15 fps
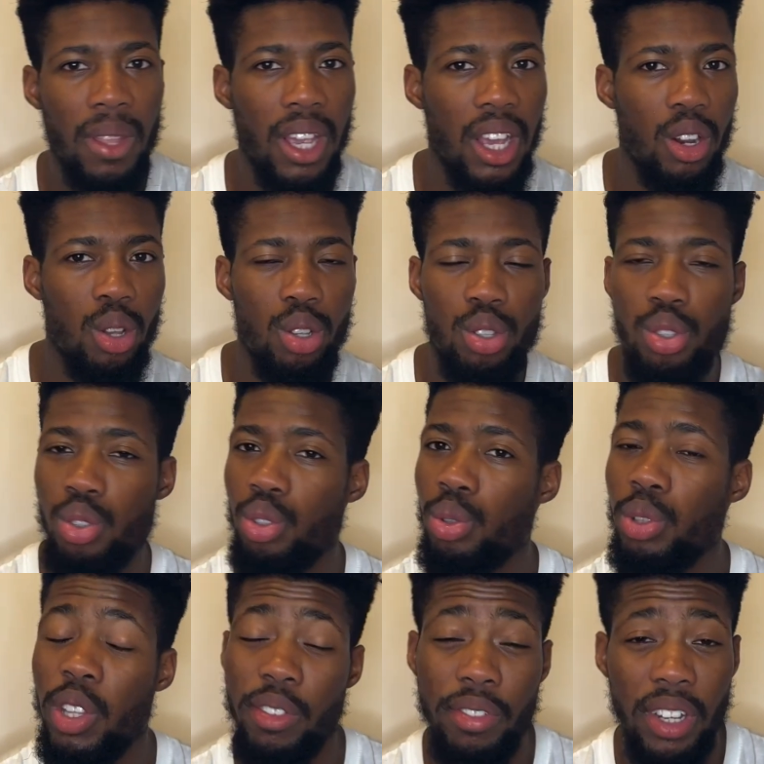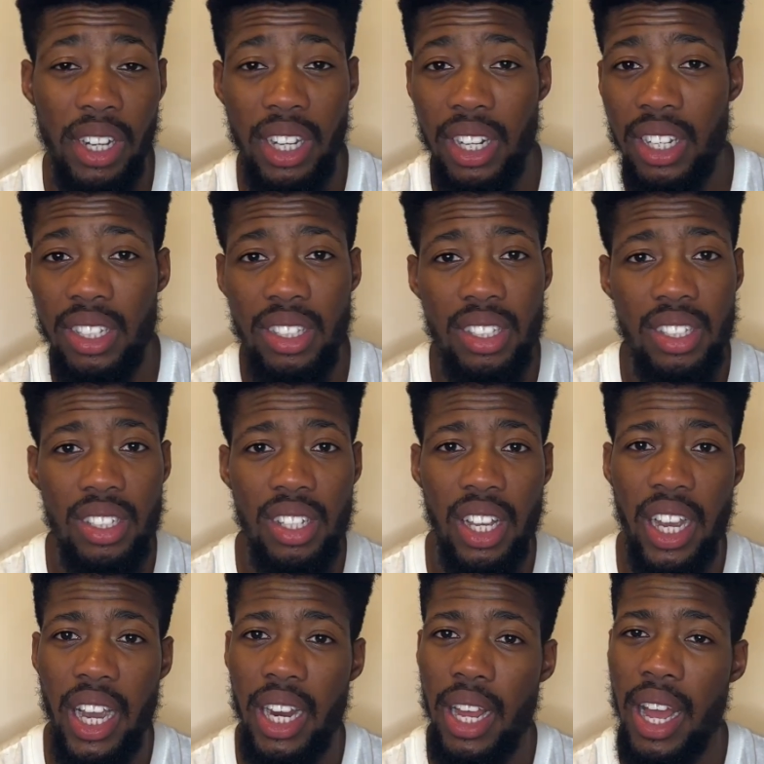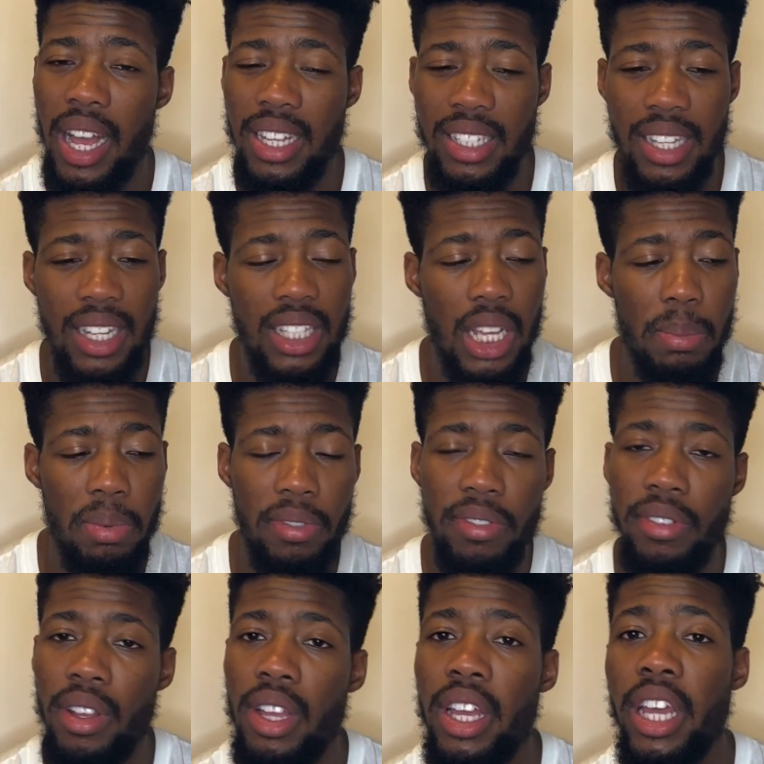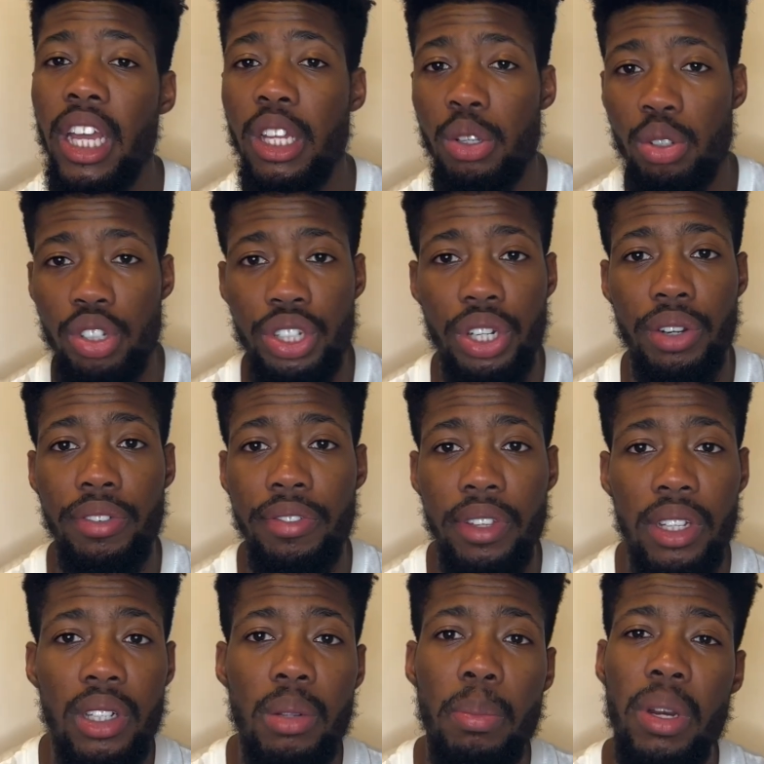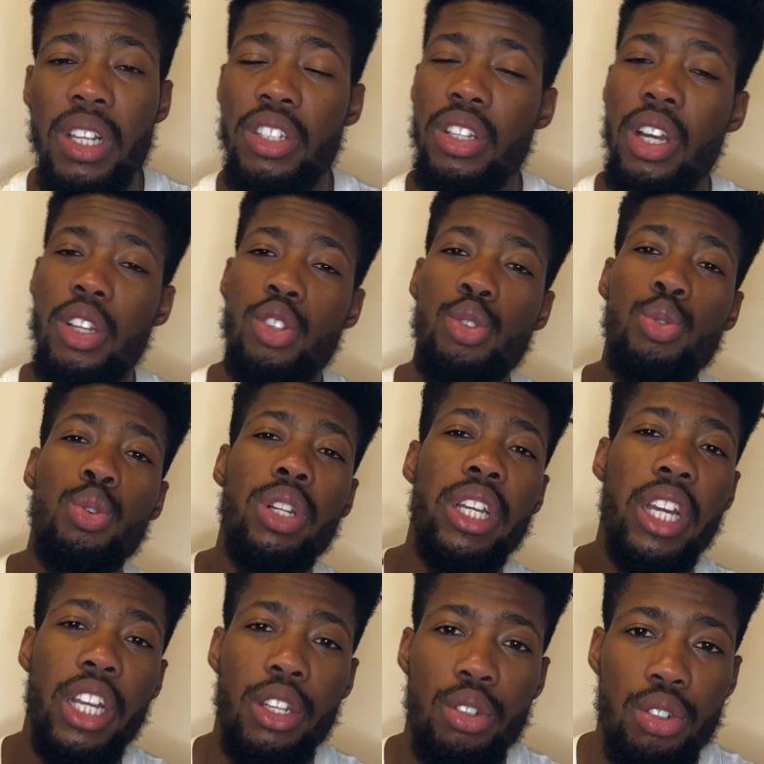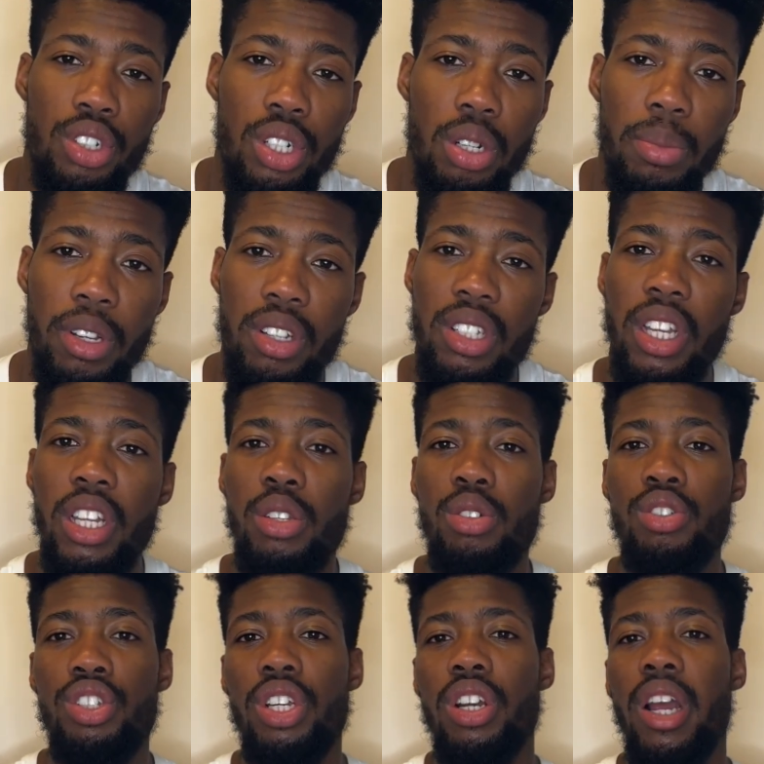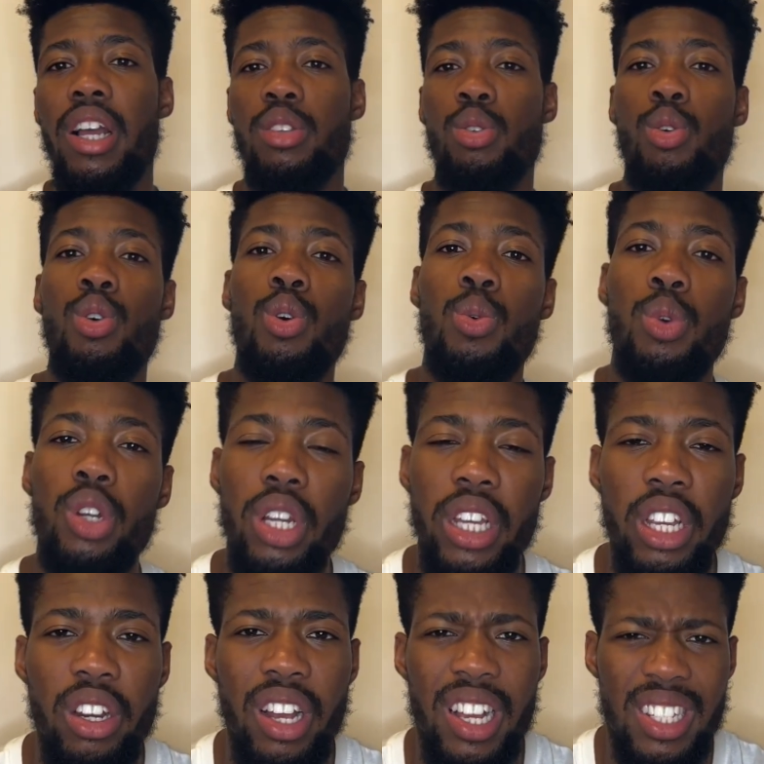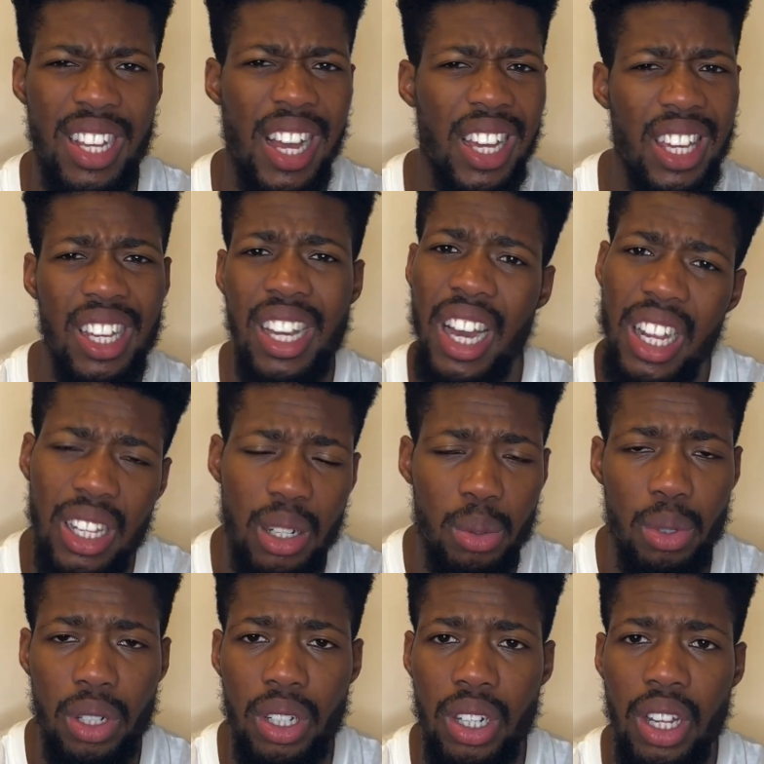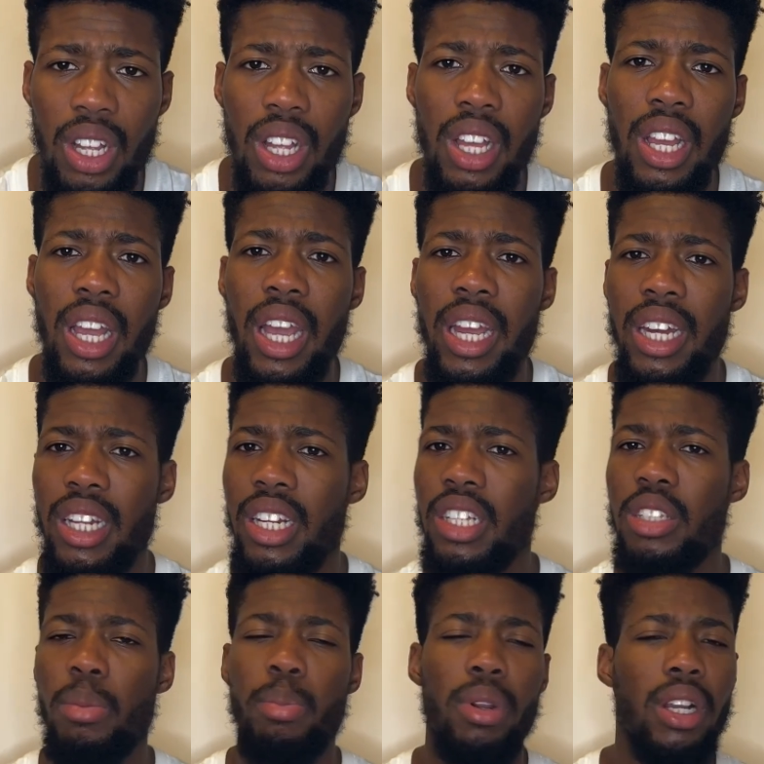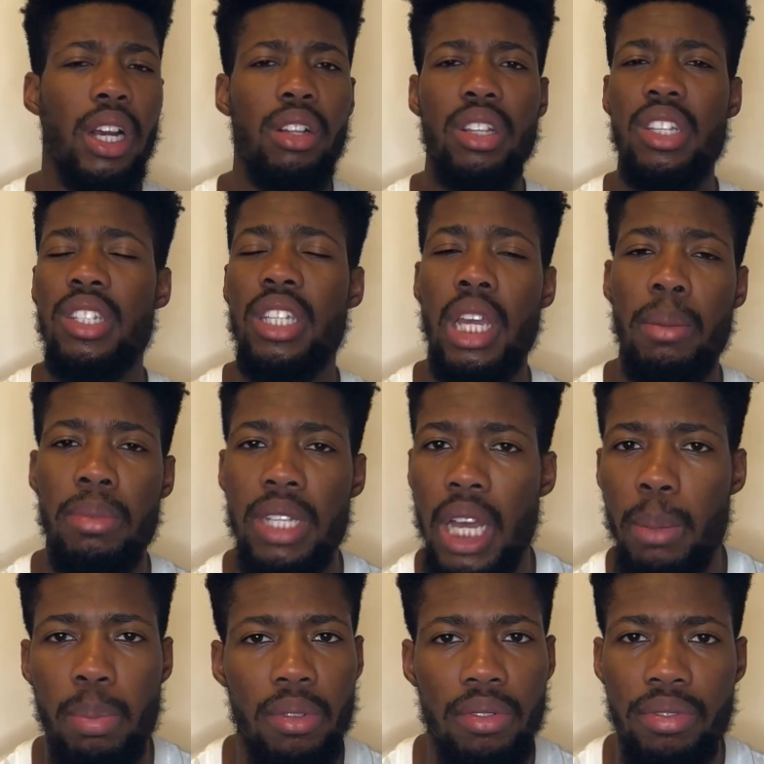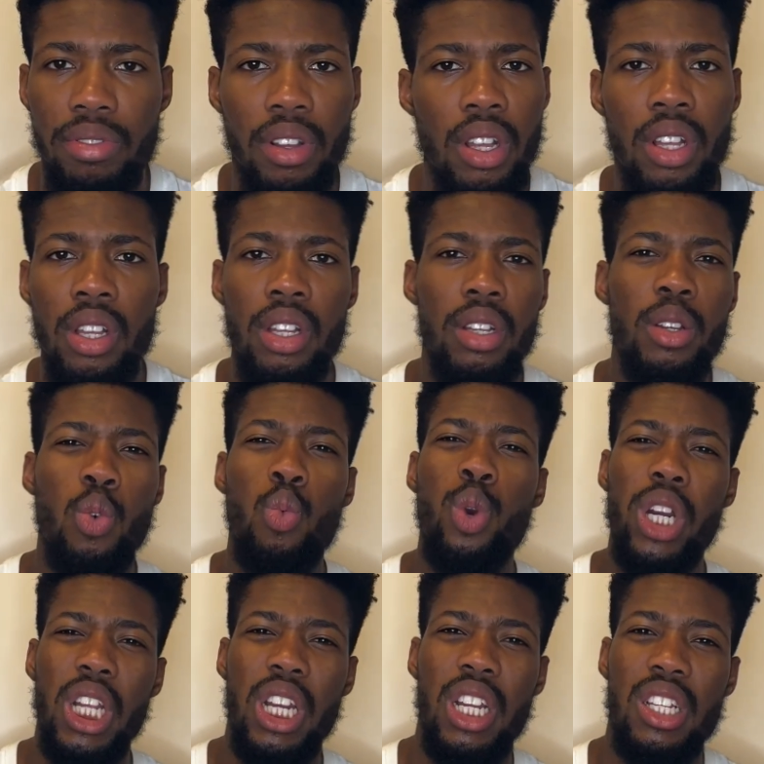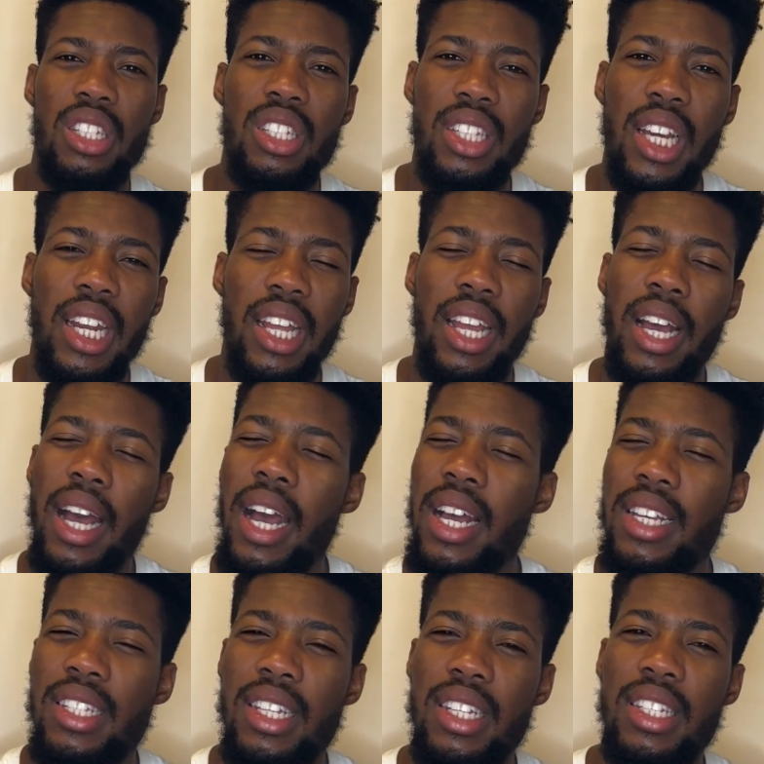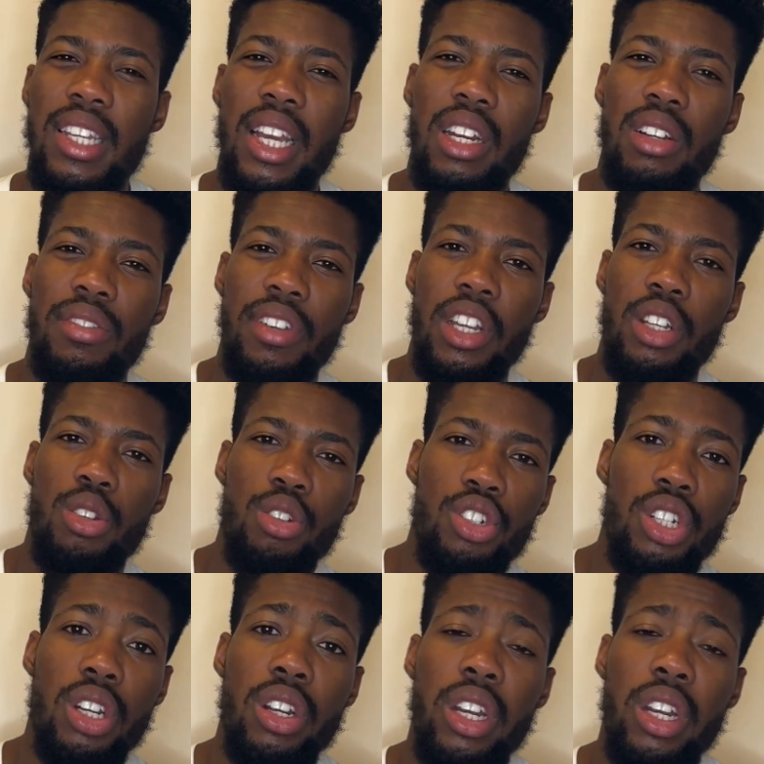and also the vanillas kind of has that type of angel share feel, but it's not truly angel share because angel share has oak wood, here it has akigala wood, and it doesn't bring out the same type of woodiness that it has inside of angel share.